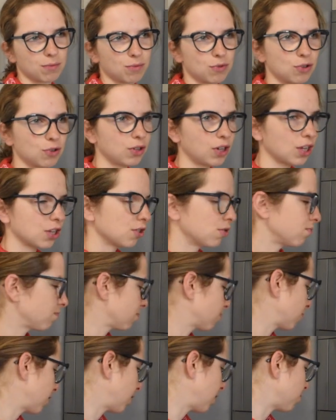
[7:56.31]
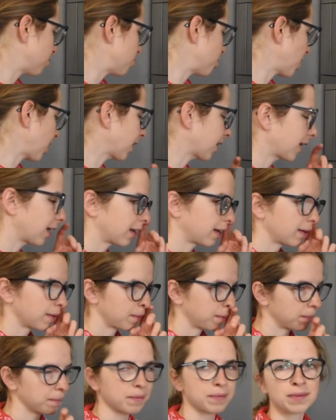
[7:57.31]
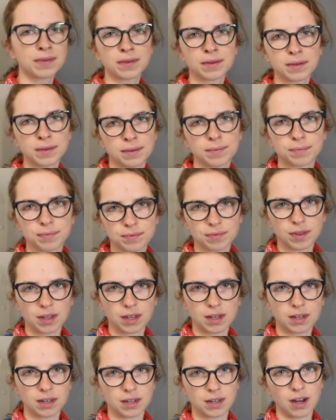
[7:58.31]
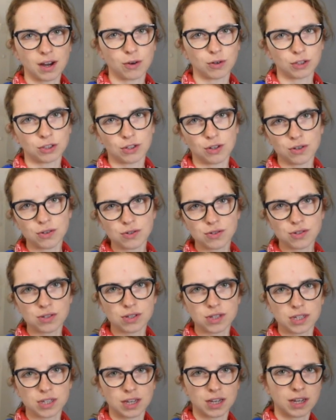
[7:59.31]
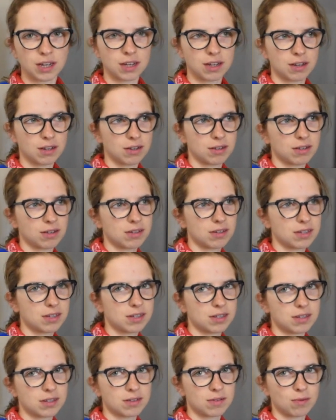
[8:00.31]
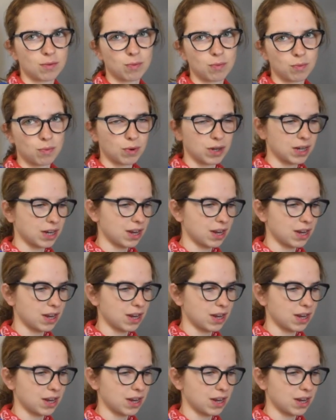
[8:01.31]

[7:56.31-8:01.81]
You can keep checking how it goes, and when